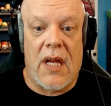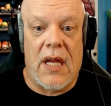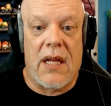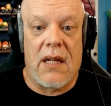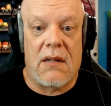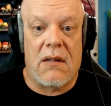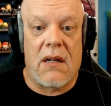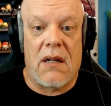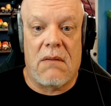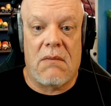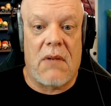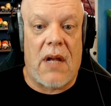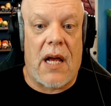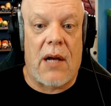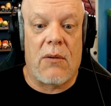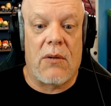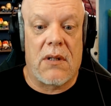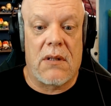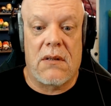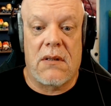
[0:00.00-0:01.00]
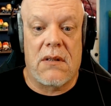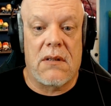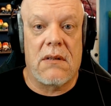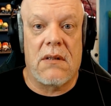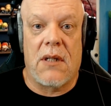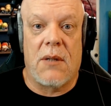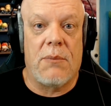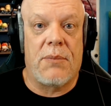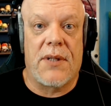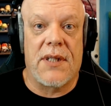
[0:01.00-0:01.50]
And I would
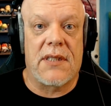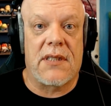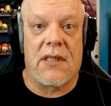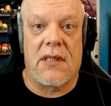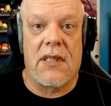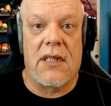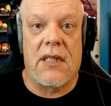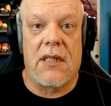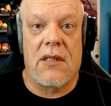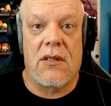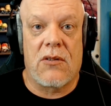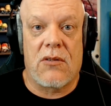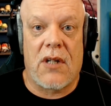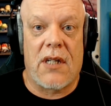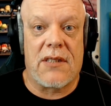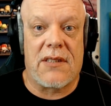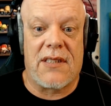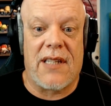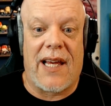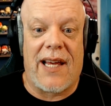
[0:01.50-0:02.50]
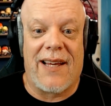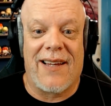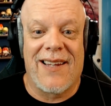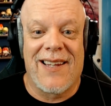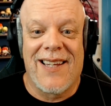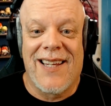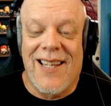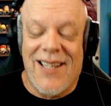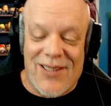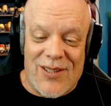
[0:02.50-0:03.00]
implicitly trust that.
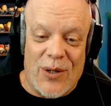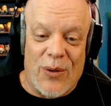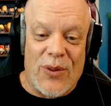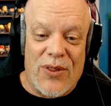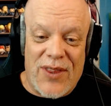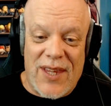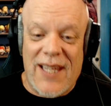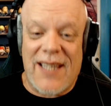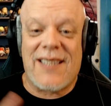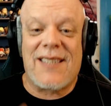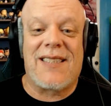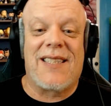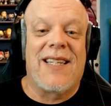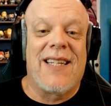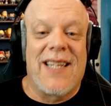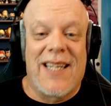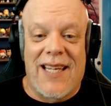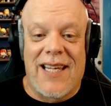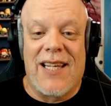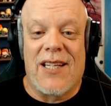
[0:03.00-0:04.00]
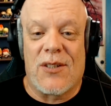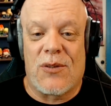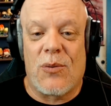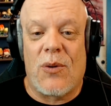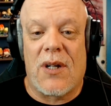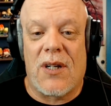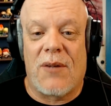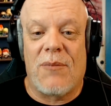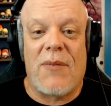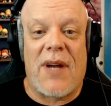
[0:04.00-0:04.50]
So this is
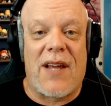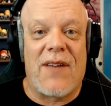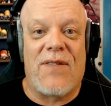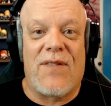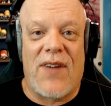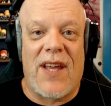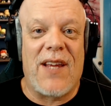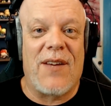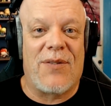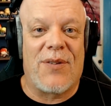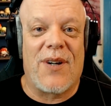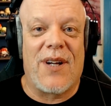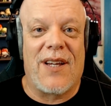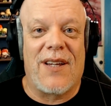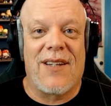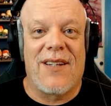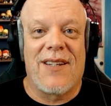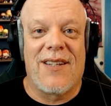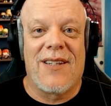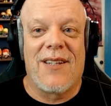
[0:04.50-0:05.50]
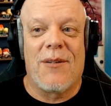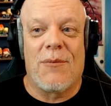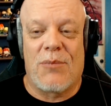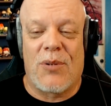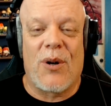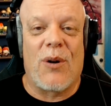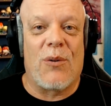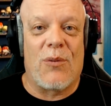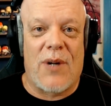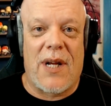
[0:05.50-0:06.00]
one of my favorite
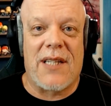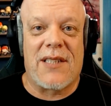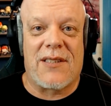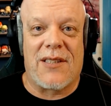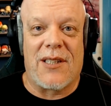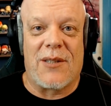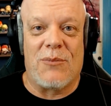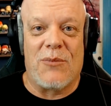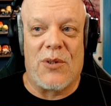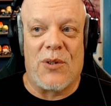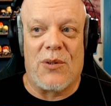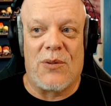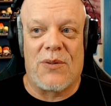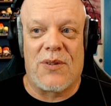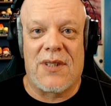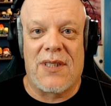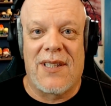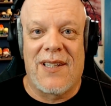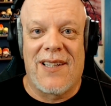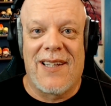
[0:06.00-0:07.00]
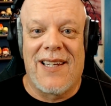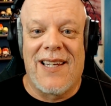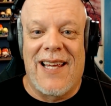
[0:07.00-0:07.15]
pro wrestling moves.